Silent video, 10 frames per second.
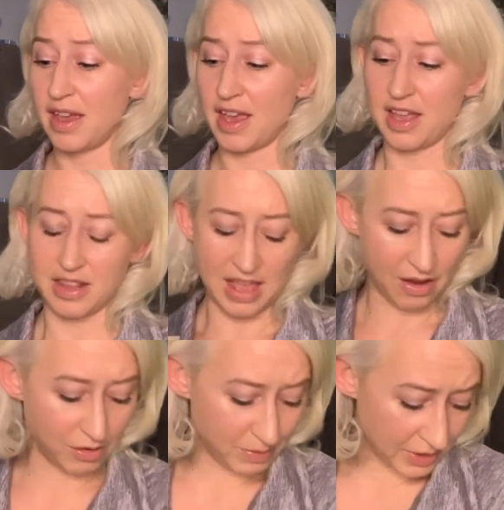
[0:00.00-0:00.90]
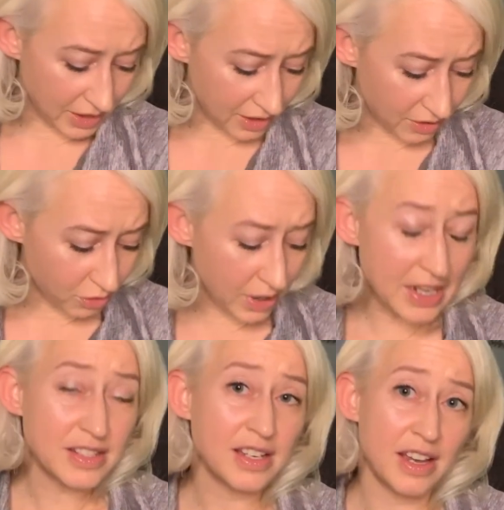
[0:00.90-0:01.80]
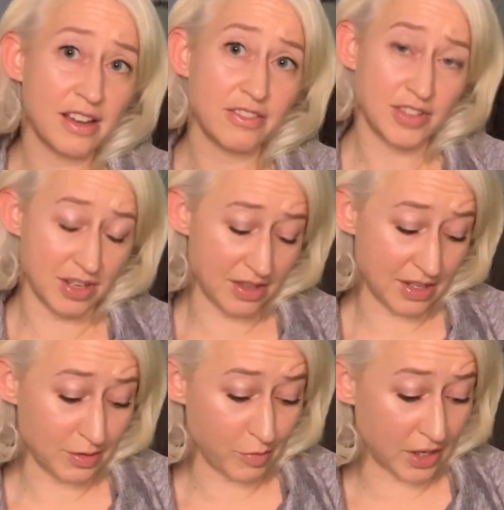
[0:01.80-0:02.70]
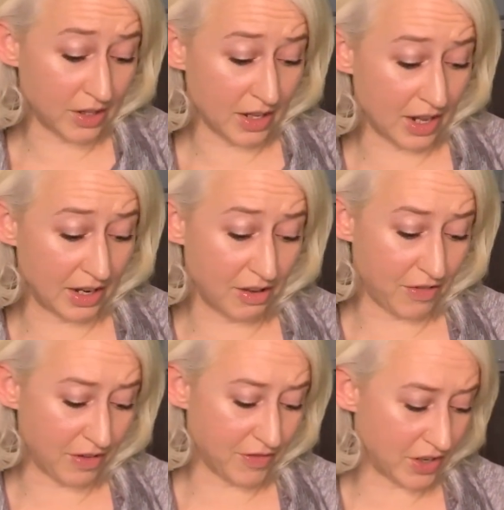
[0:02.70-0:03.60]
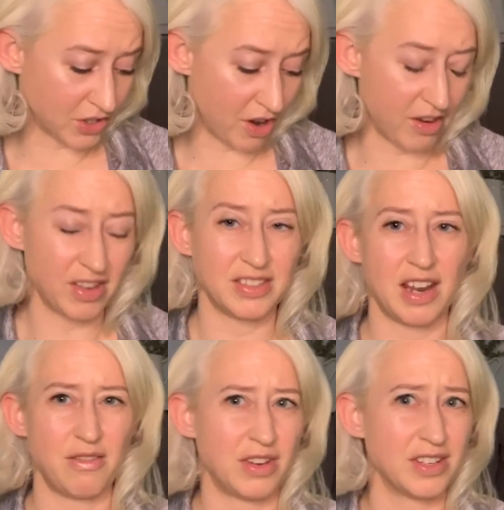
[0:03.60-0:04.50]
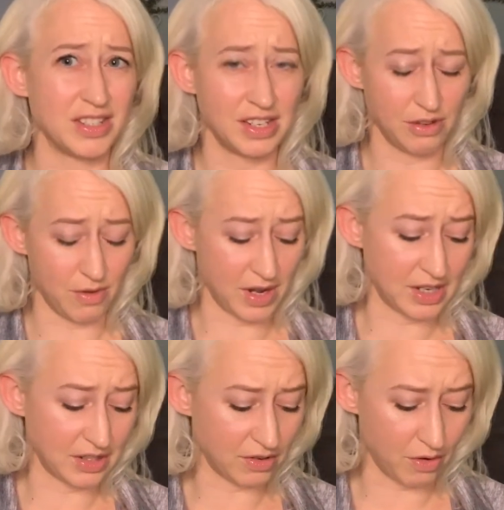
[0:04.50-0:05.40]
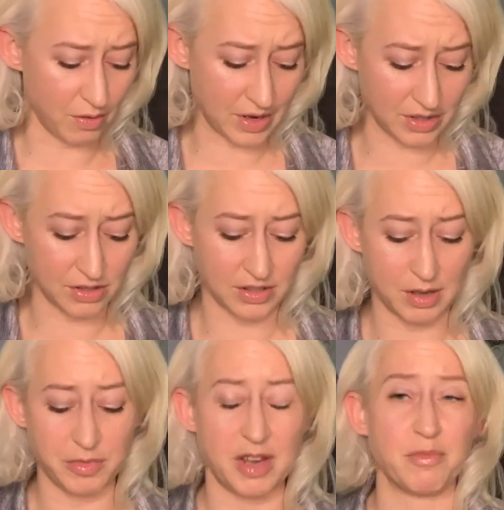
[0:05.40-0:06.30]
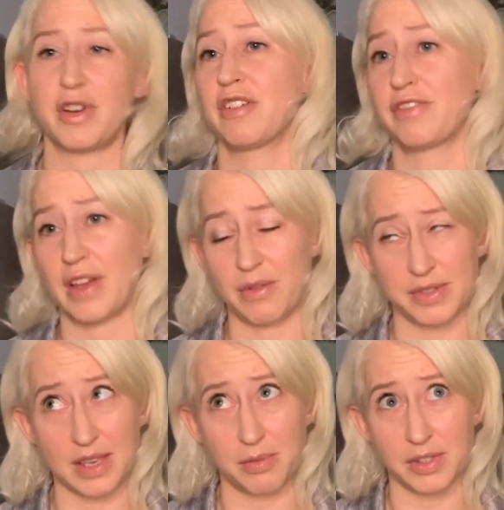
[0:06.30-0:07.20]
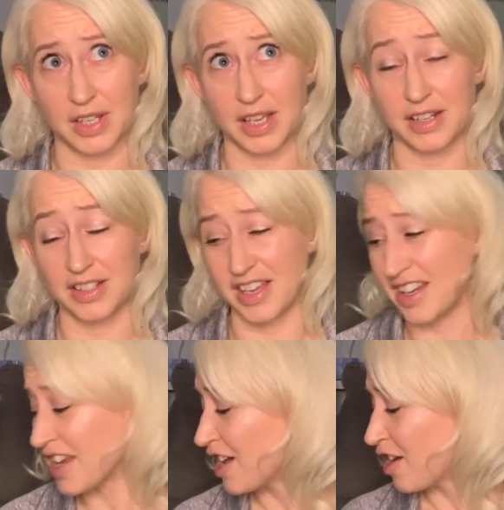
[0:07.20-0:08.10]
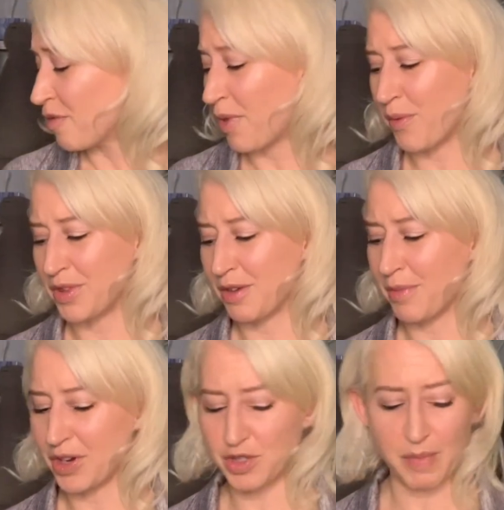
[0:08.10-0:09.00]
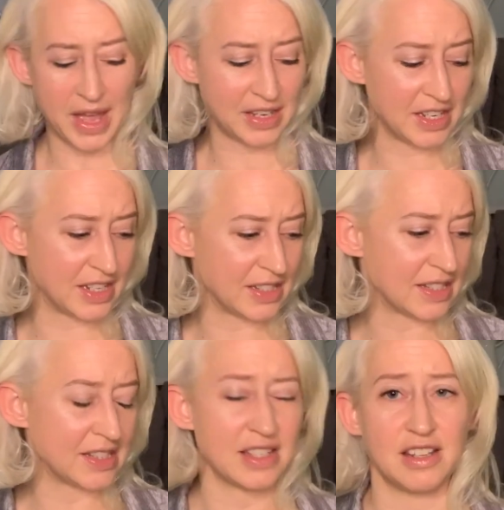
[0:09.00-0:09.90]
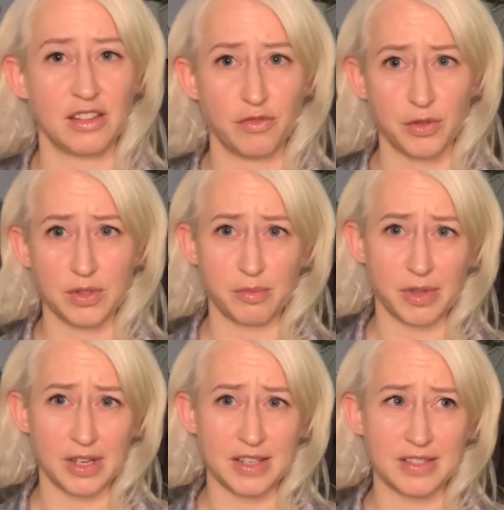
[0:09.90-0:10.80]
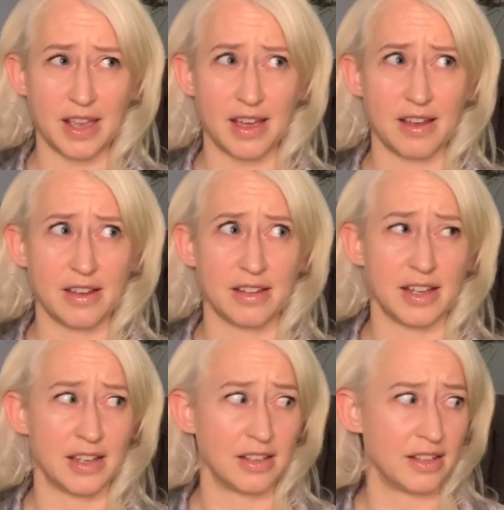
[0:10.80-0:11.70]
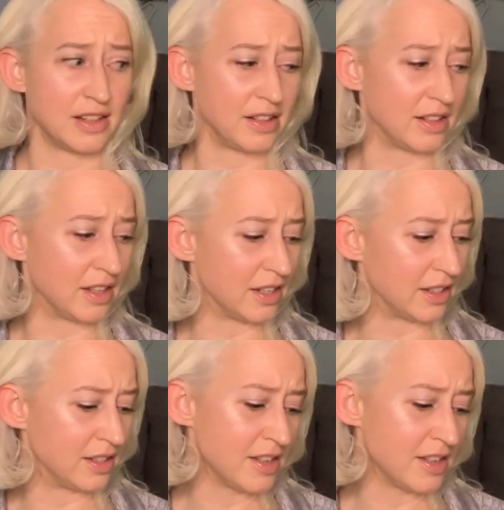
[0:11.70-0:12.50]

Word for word: And that would be great to have done this month. And if I finish August, I would continue on and go on to September if I was able to get it done. But with the March Madness and the Fruits of Plenty sale and the